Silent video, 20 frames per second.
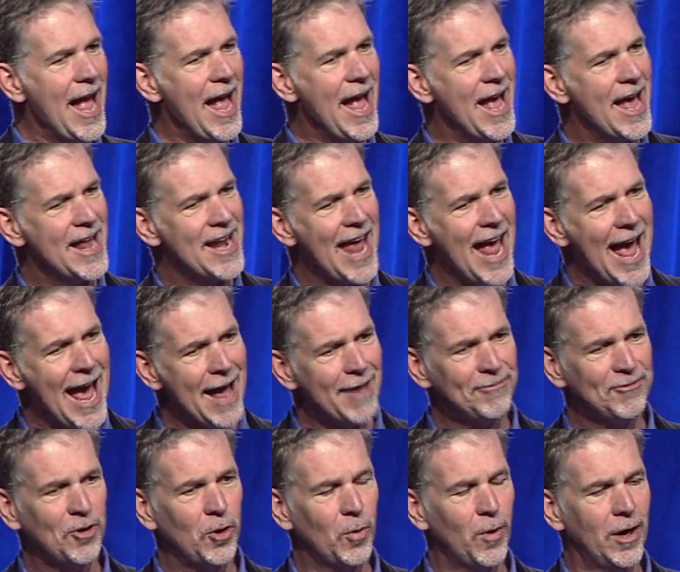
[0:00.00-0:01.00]
And
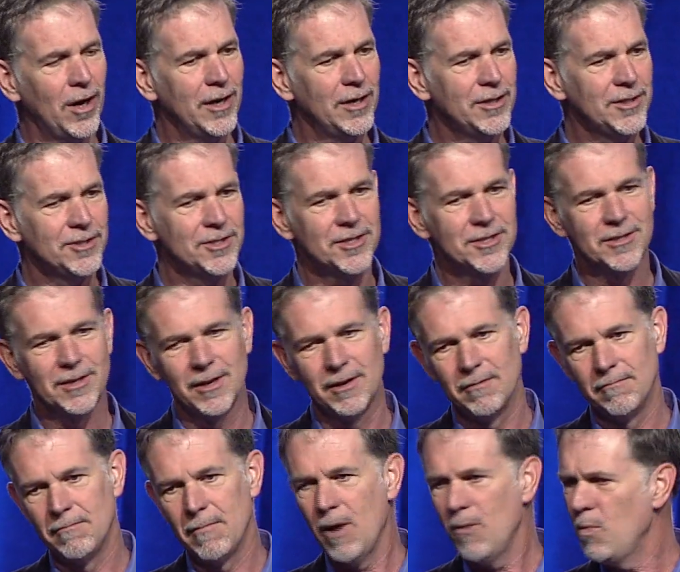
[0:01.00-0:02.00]
afterwards,
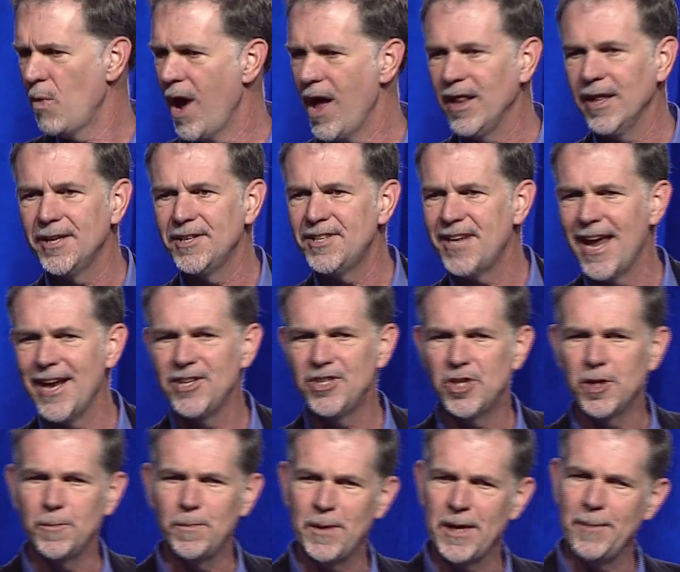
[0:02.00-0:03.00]

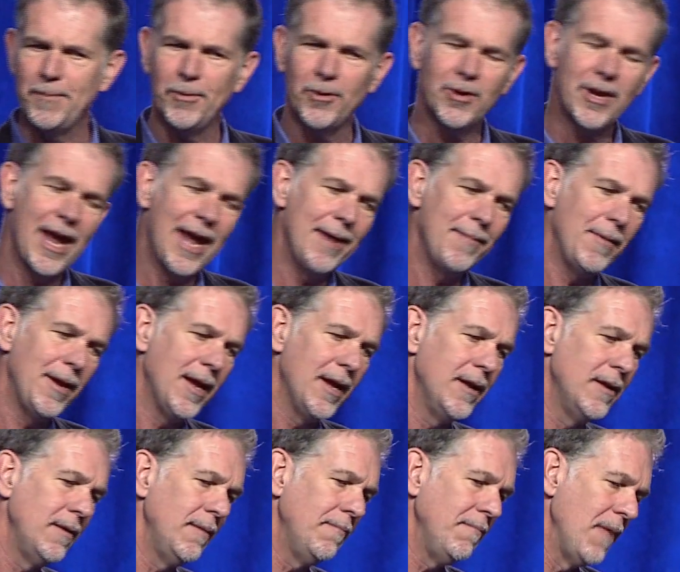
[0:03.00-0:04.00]
well-intentioned people came
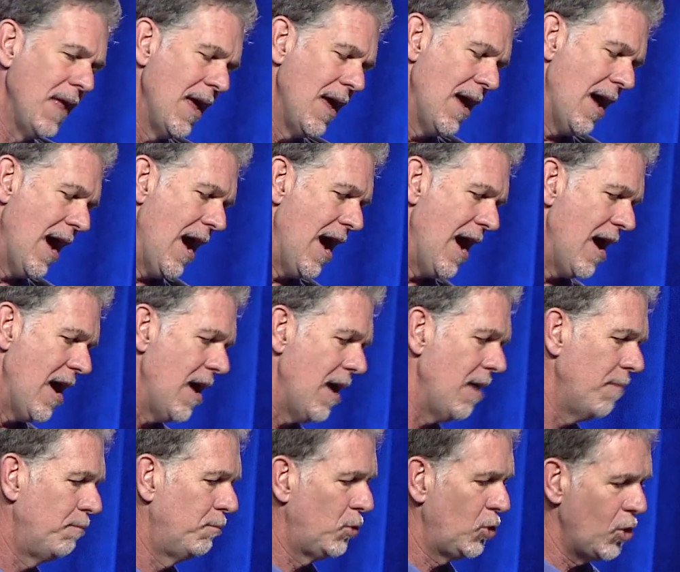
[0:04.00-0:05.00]
in,
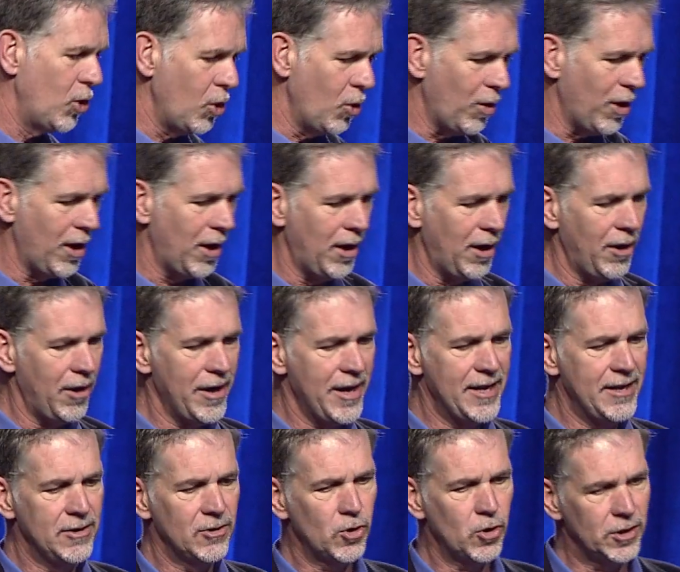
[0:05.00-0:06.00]
Brewer
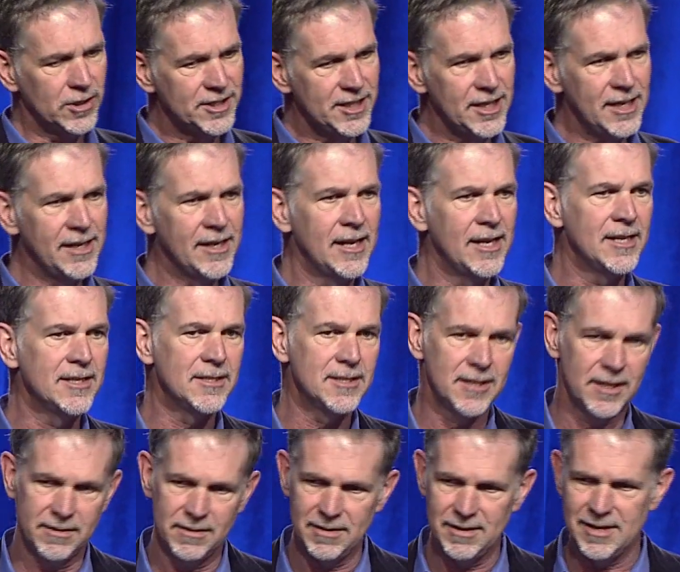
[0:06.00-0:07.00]
and Cortinas
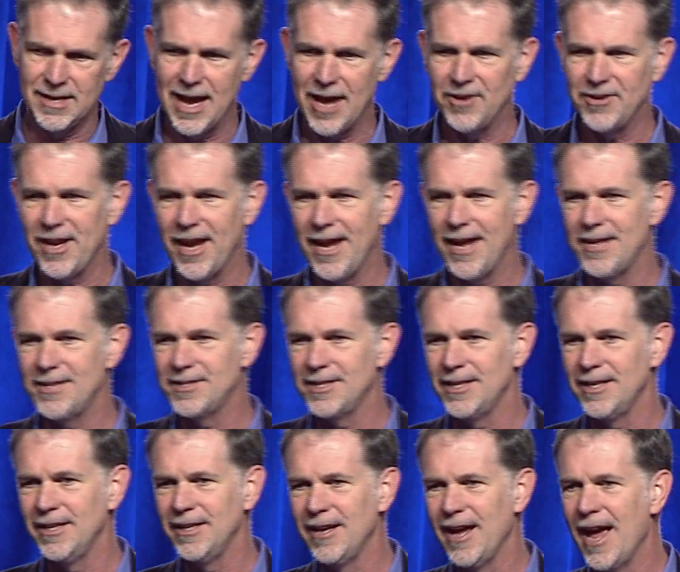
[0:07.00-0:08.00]
and now
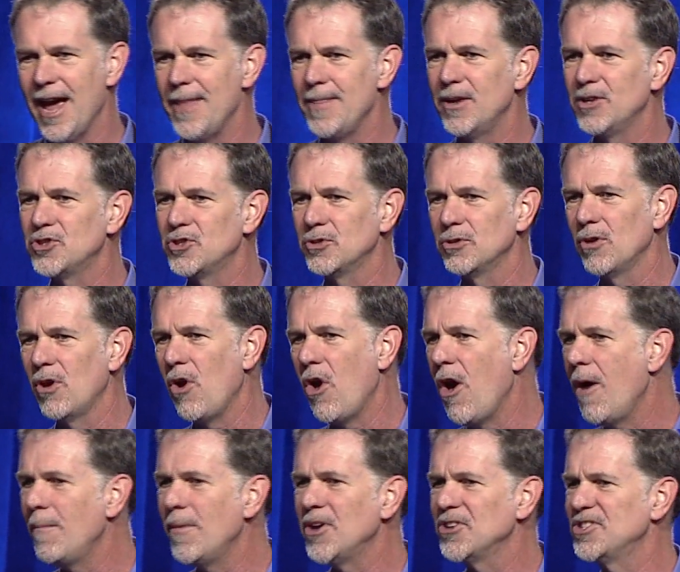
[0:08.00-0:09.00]
Daisy, and there's
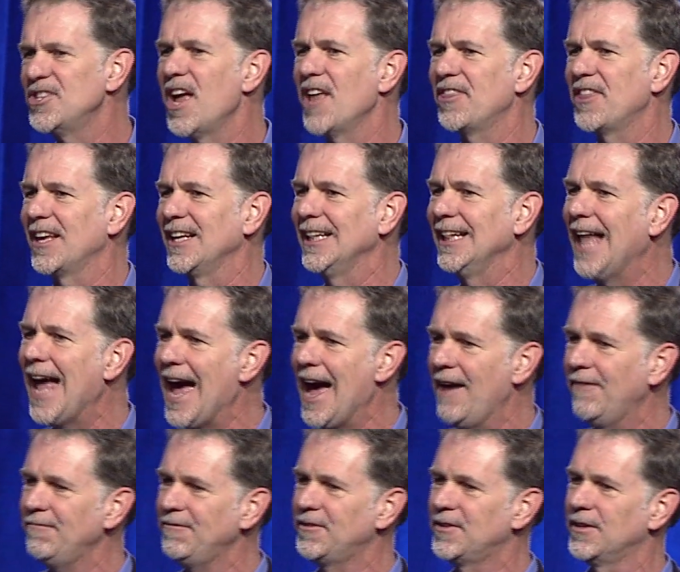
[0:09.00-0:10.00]
almost nothing
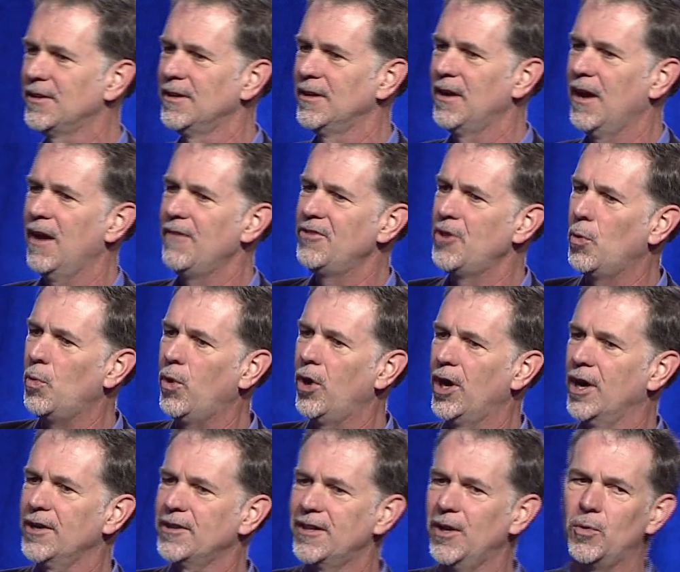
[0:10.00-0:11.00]
left of the
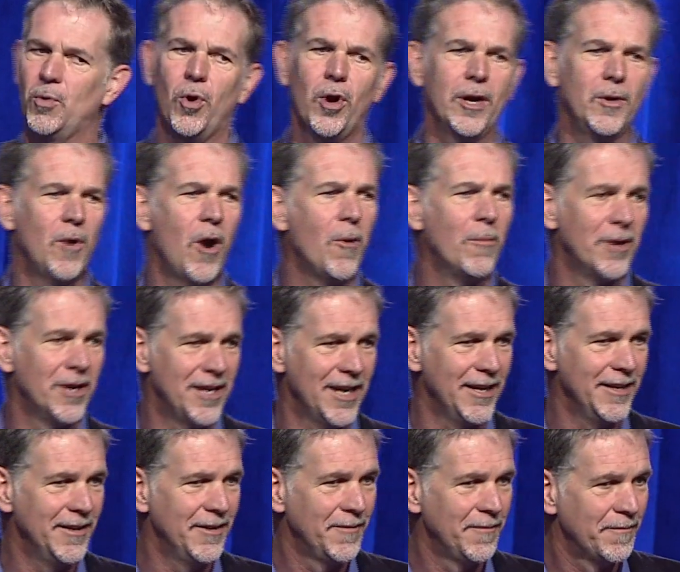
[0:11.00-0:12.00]
work that Roy Romer did.